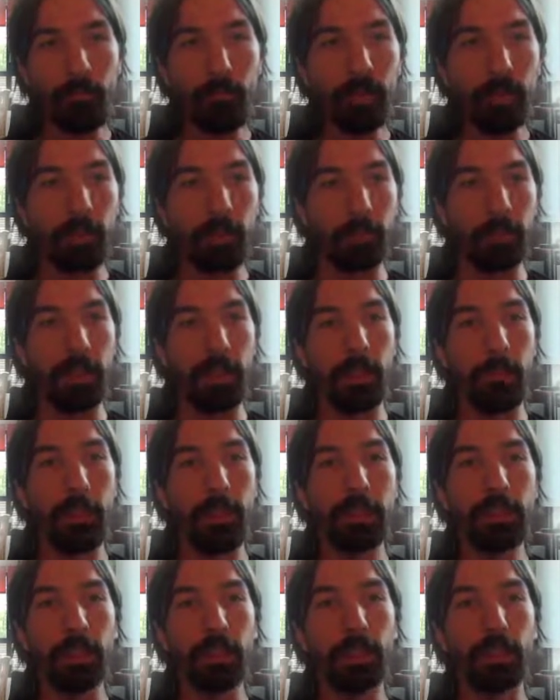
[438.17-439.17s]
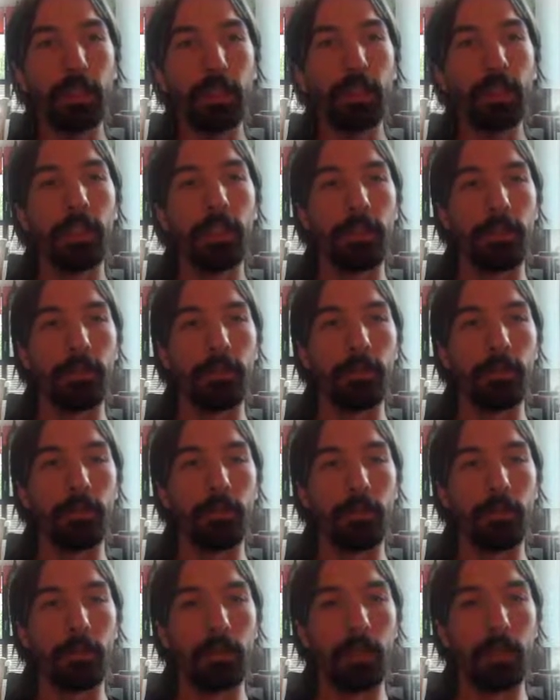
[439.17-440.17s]
of the image
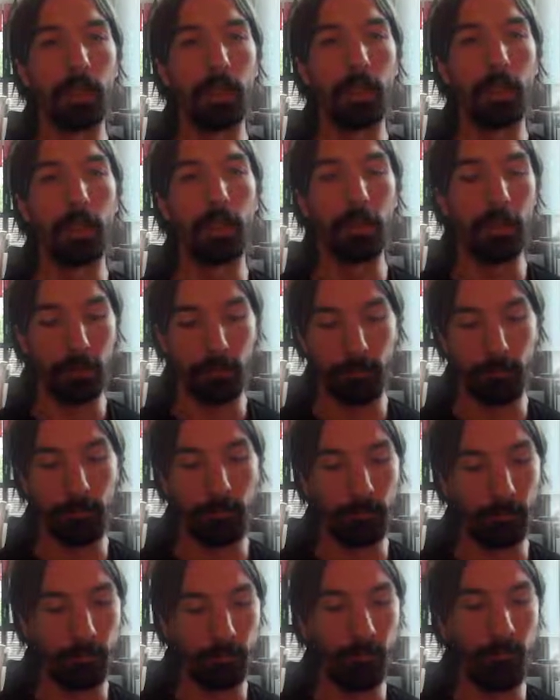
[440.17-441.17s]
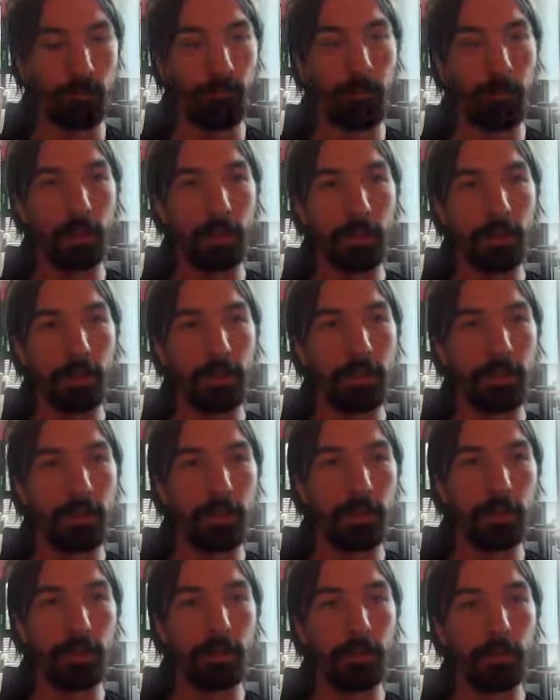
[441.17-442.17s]
so um,
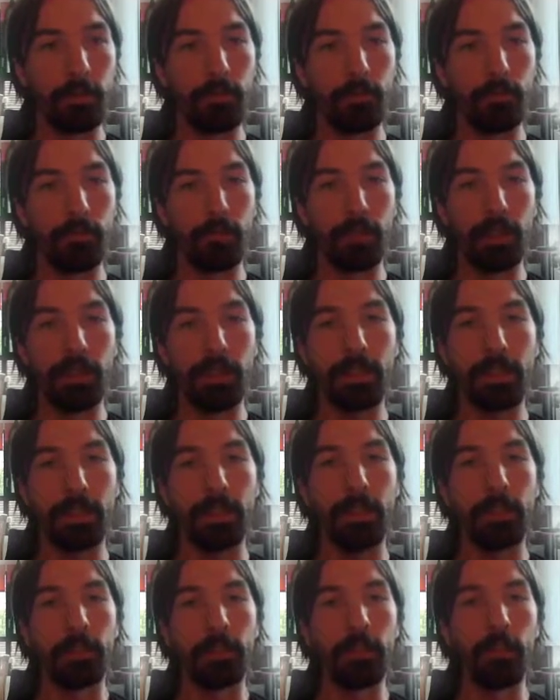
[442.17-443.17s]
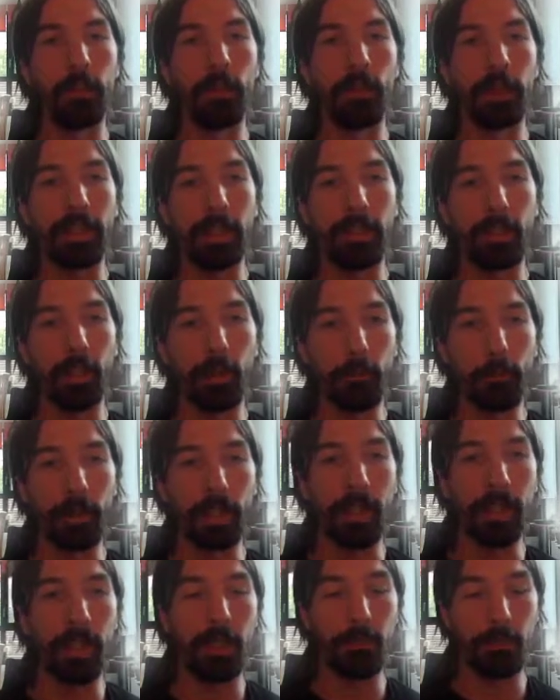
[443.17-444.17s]
let's do that. So now I can
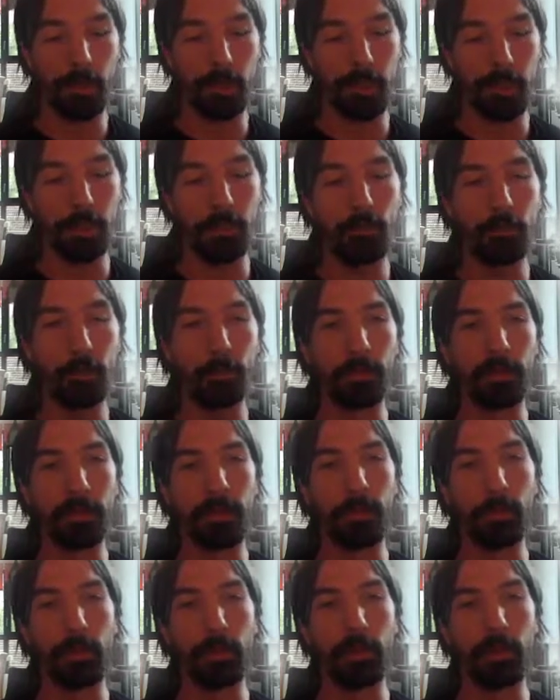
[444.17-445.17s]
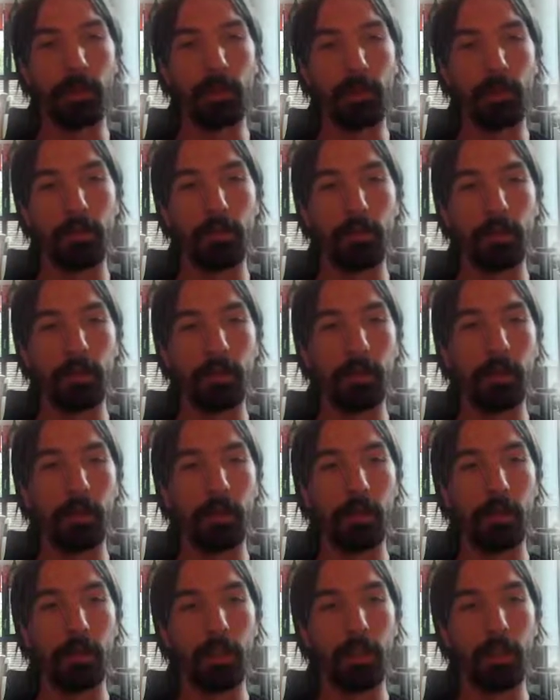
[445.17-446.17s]
apply my lookup table
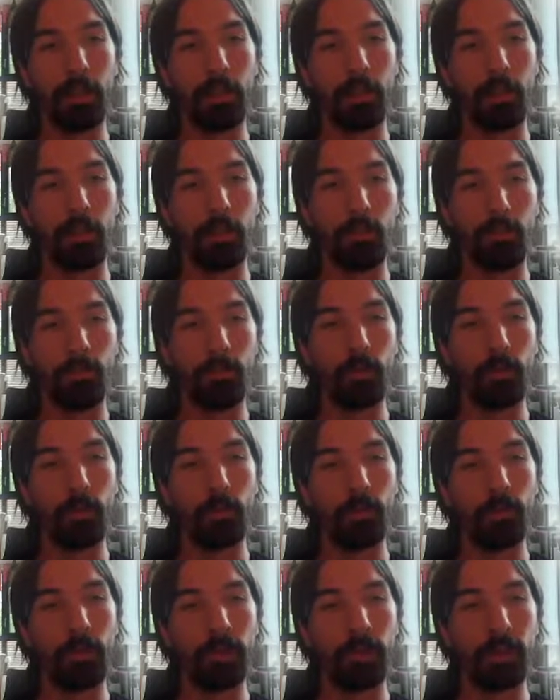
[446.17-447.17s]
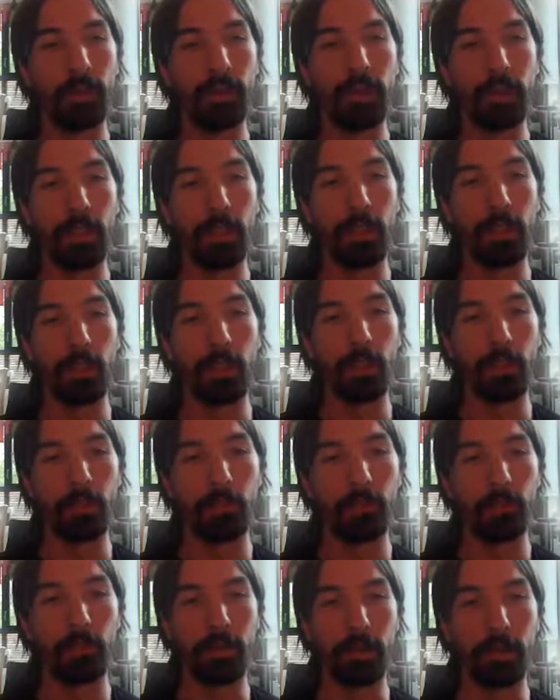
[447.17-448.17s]
um, to the uh,
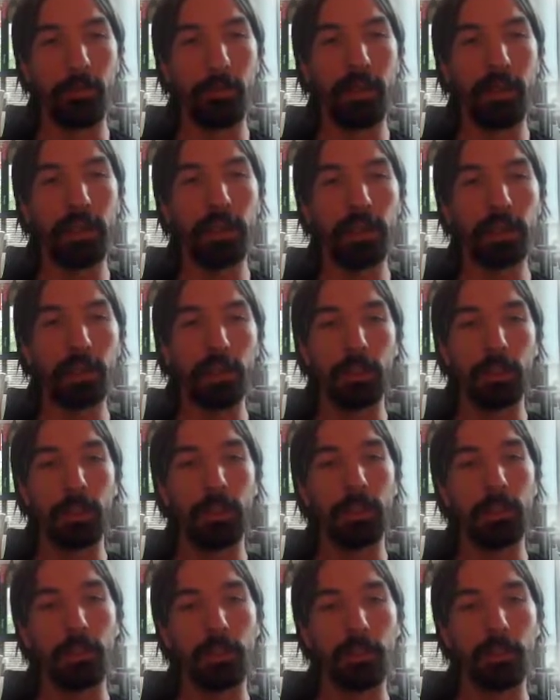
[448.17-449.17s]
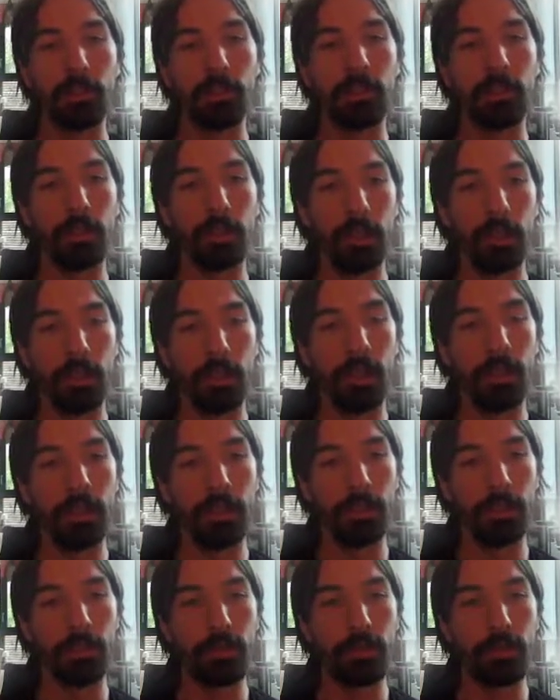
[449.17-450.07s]
to the image, and